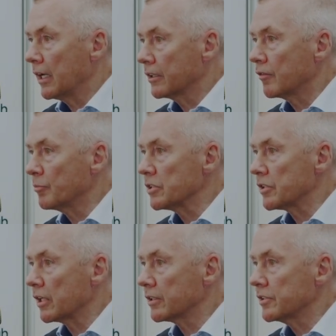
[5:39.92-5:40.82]

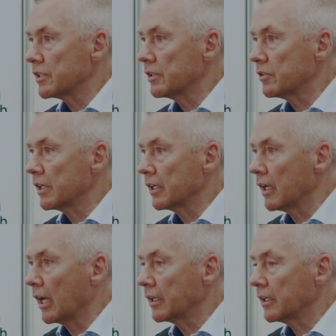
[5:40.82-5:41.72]
governments are considering,
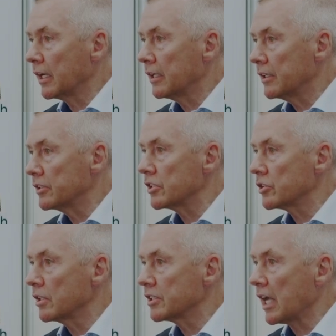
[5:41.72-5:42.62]
like
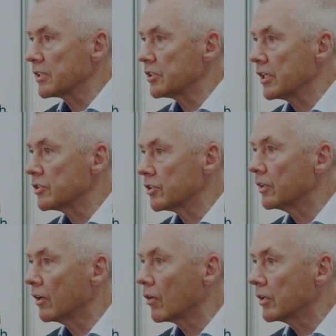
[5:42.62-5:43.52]
additional
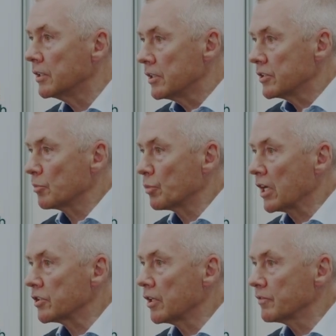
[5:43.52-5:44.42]
taxation or
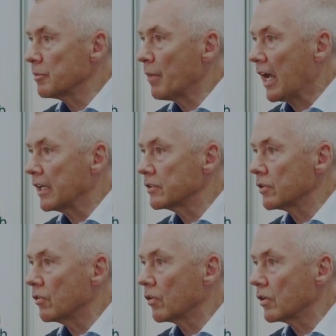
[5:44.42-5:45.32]
suppression of demand,
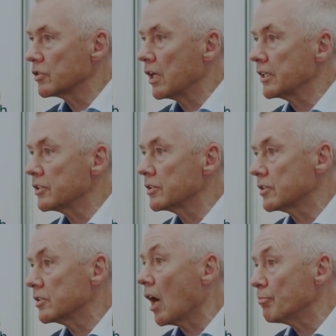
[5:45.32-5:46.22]
or trying to
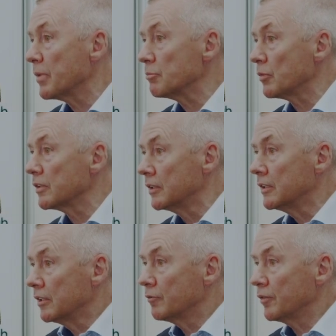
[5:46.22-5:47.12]
stop people
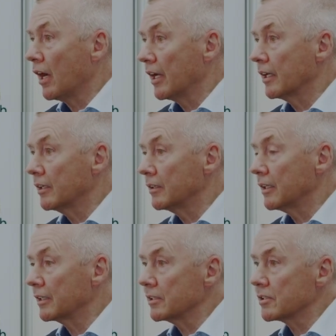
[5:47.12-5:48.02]
flying,
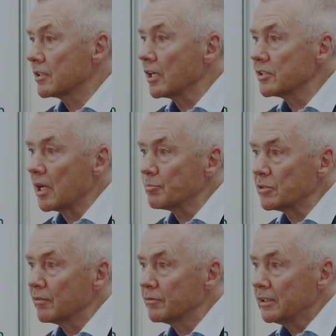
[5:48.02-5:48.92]
like this
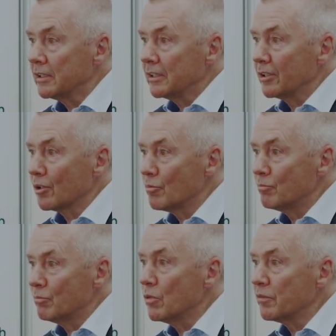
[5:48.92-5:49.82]
concept of
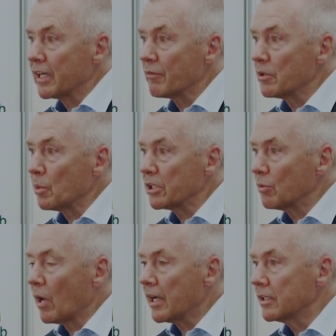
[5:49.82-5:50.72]
moving everybody
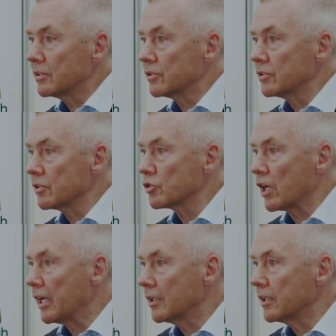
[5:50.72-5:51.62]
away to the
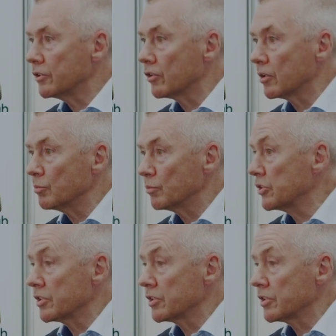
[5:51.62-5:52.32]
train in Europe, which is